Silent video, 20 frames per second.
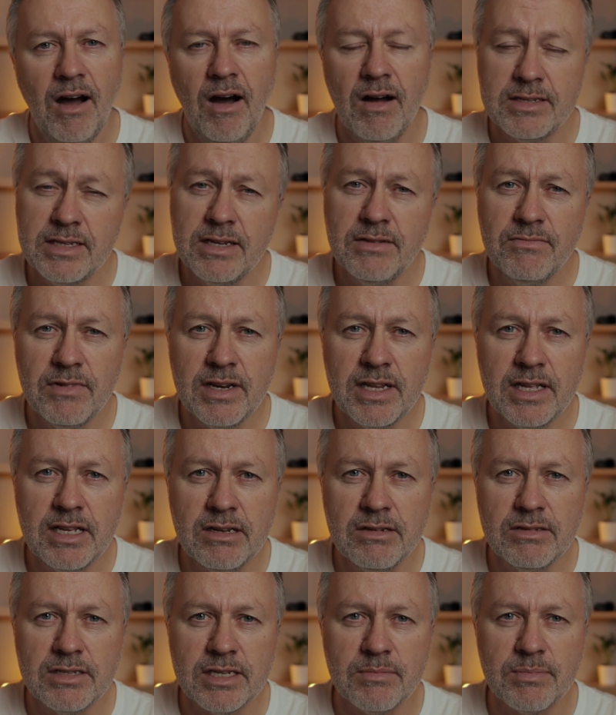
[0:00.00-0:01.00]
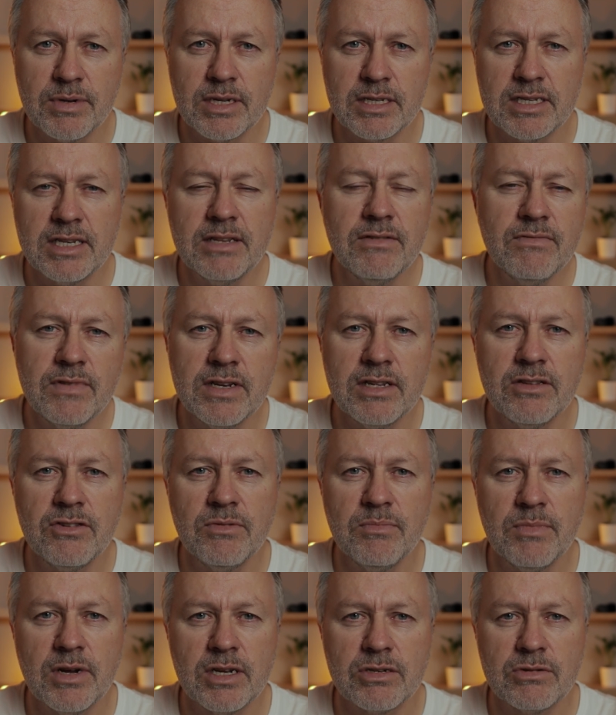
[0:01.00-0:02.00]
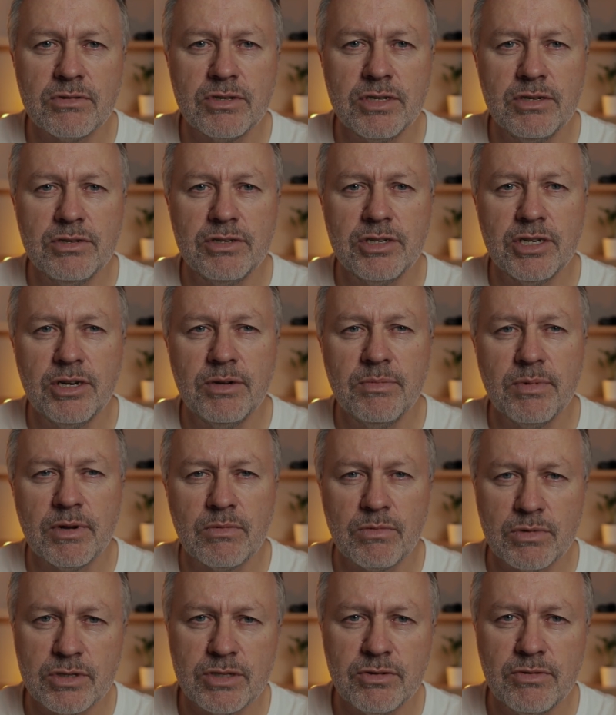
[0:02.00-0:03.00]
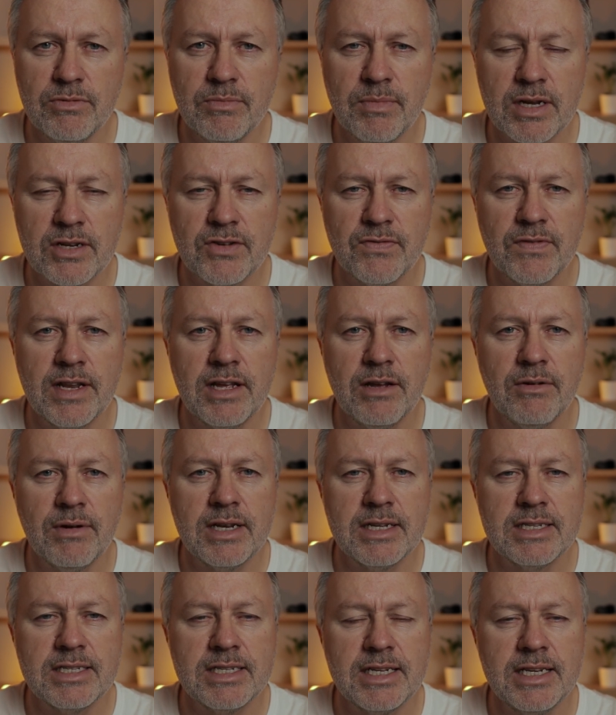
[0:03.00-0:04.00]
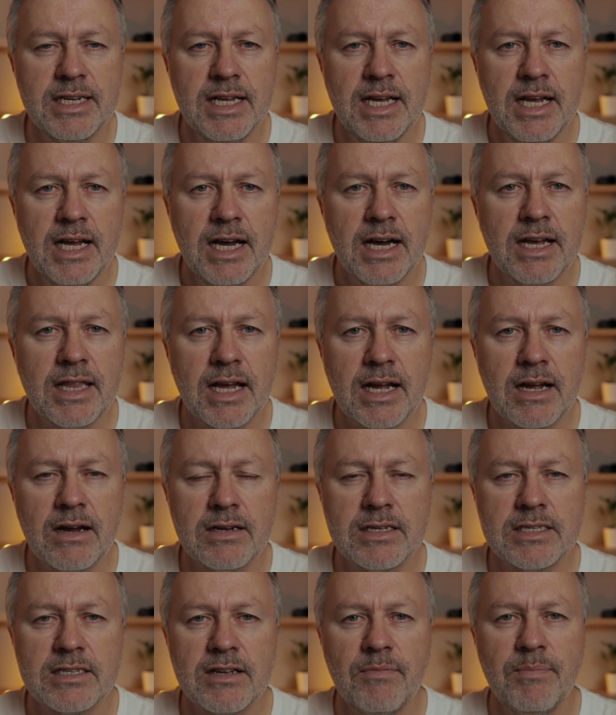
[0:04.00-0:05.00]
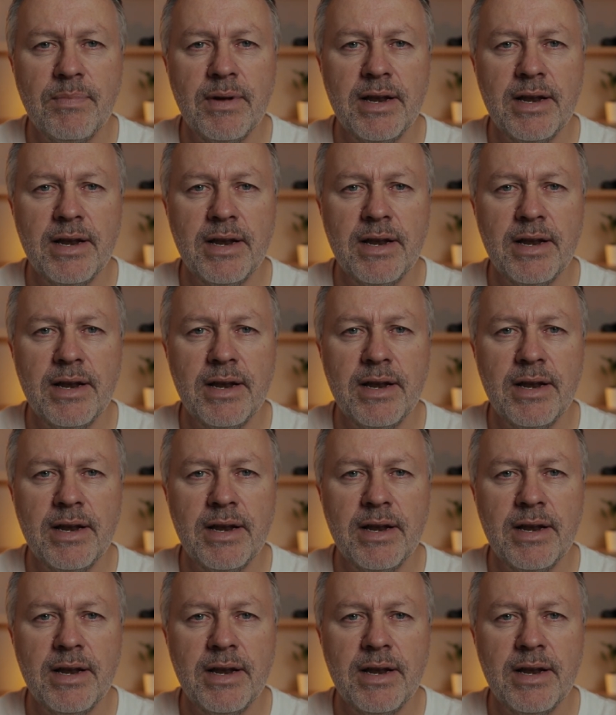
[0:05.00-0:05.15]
I didn't really use it because I didn't really do much on YouTube and I wasn't doing much video editing and that kind of stuff.